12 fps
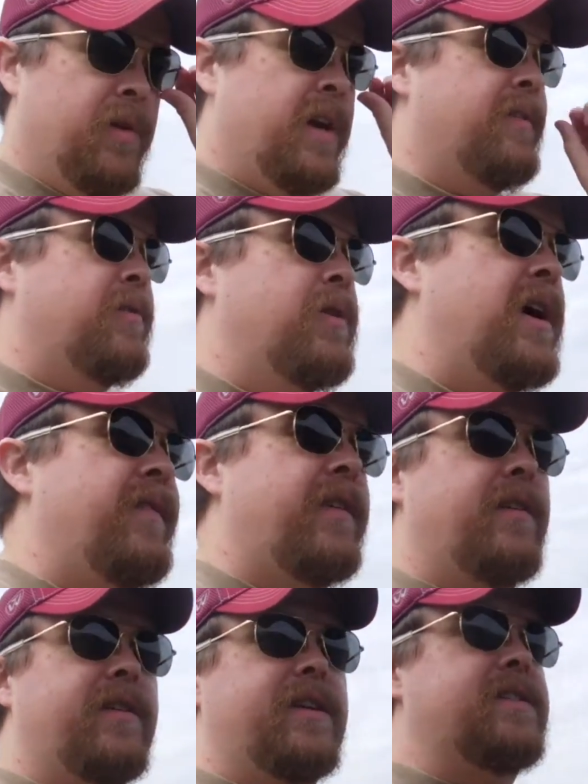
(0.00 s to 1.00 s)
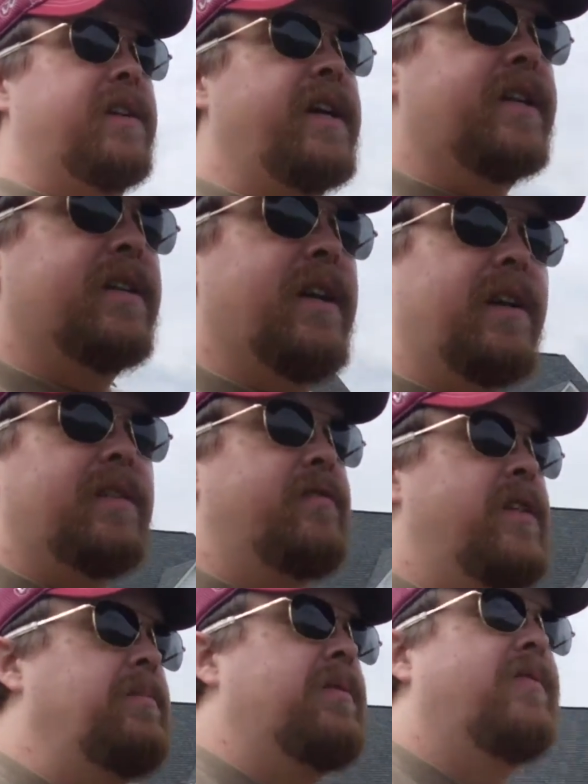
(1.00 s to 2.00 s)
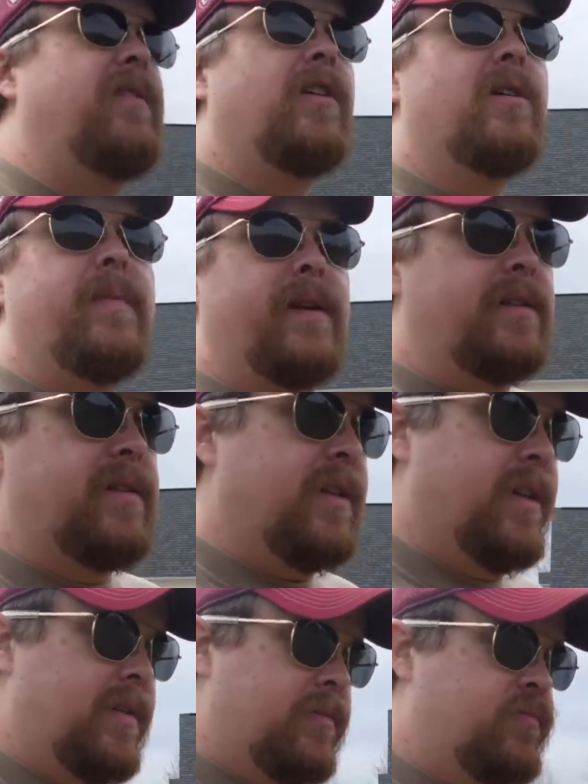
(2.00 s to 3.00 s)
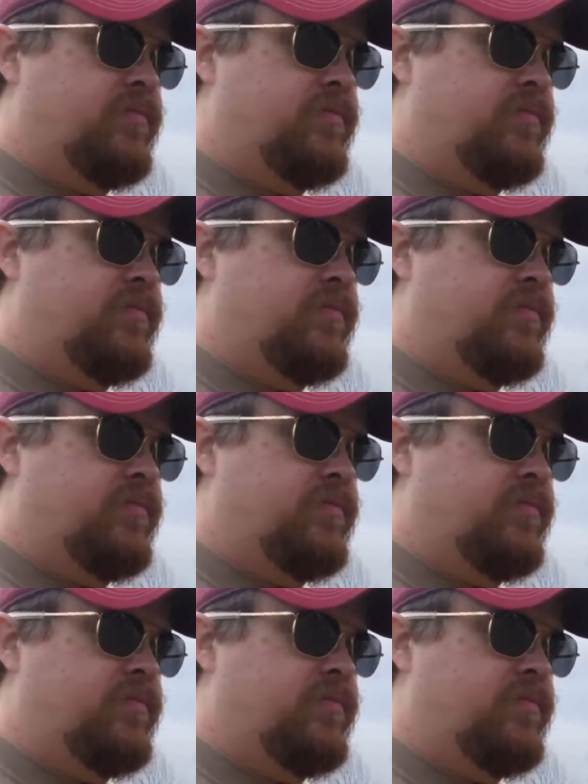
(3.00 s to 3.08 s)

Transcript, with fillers: we have arrived at our destination out at the family farm, and it's uh,